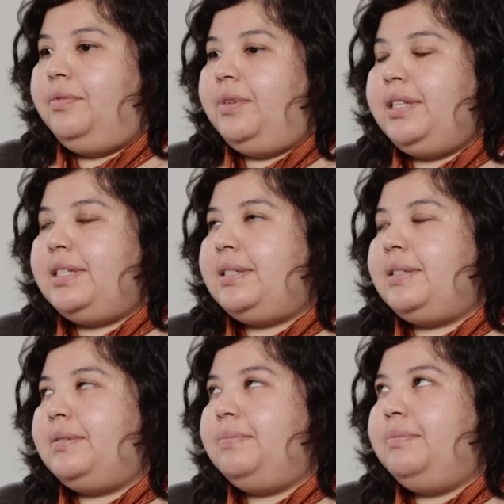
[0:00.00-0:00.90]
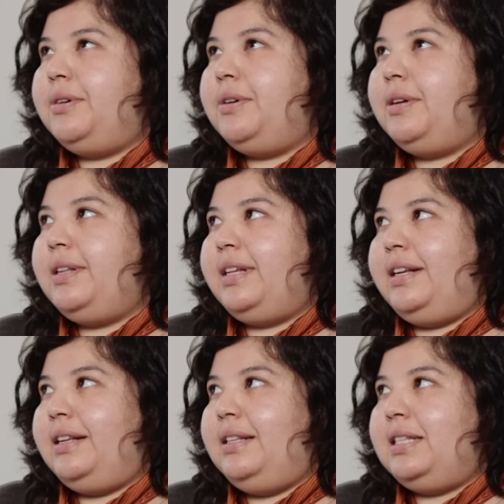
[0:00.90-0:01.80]
What's more
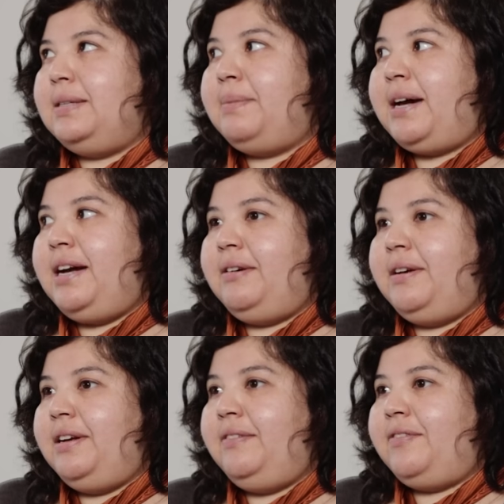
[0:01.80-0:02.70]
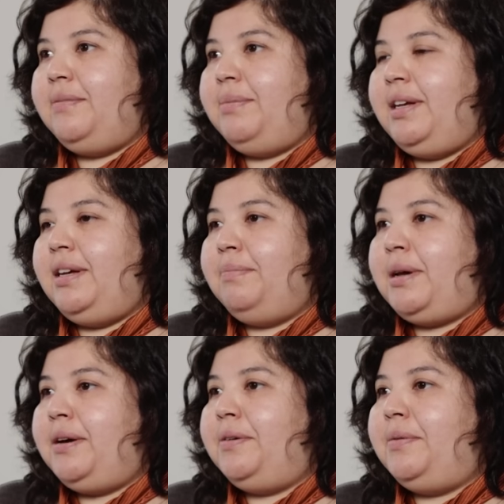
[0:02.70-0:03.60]
than inspiring for me
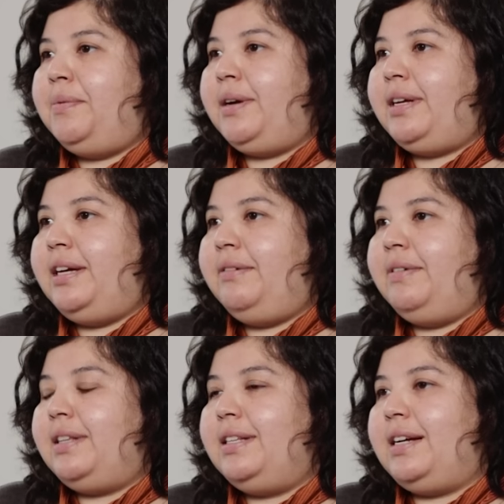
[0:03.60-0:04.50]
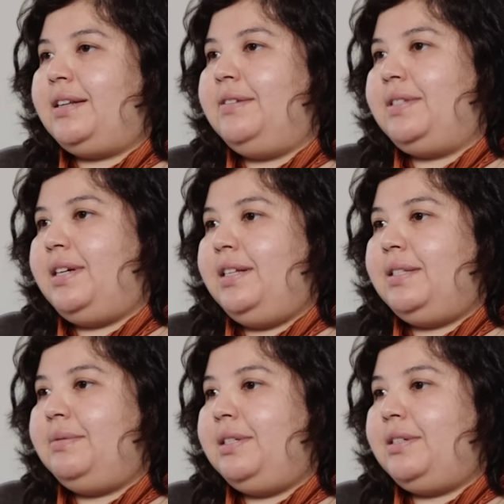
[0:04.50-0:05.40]
about working with the
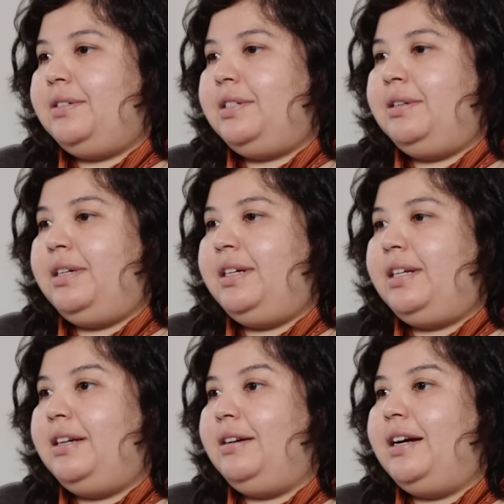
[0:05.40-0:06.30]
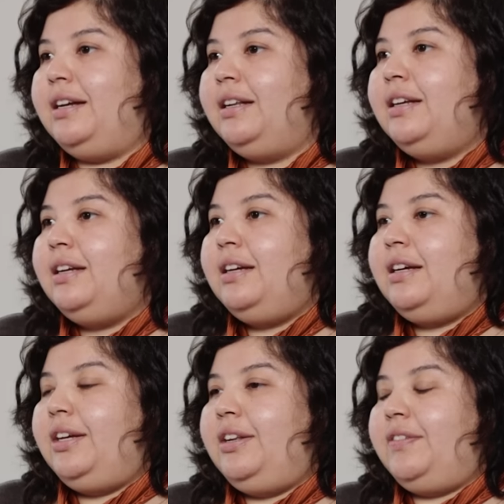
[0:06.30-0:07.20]
Technoscience Research Unit here at
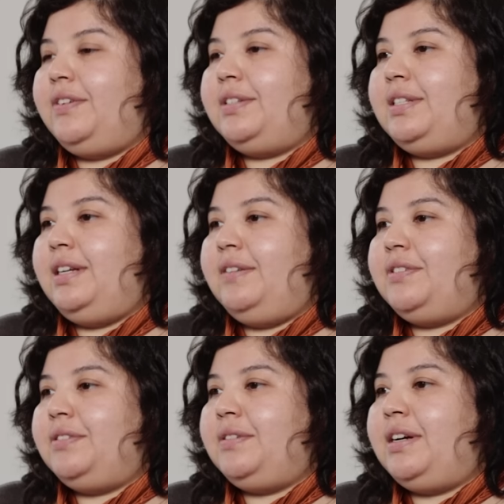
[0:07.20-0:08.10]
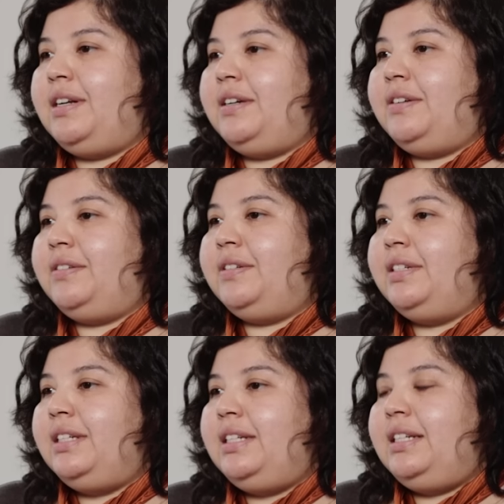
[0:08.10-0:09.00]
University of Toronto
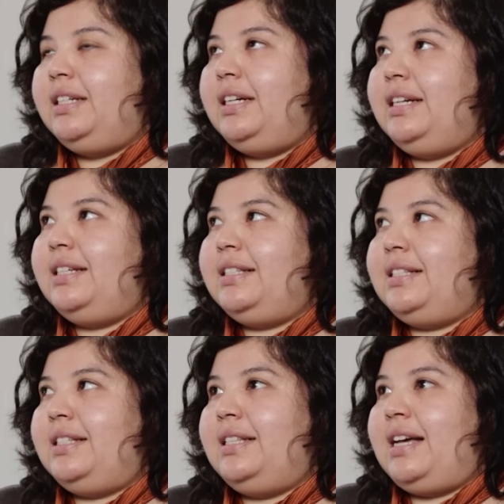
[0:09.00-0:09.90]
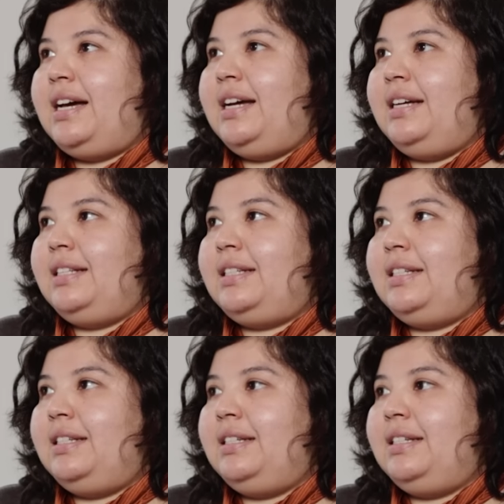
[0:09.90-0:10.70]
is that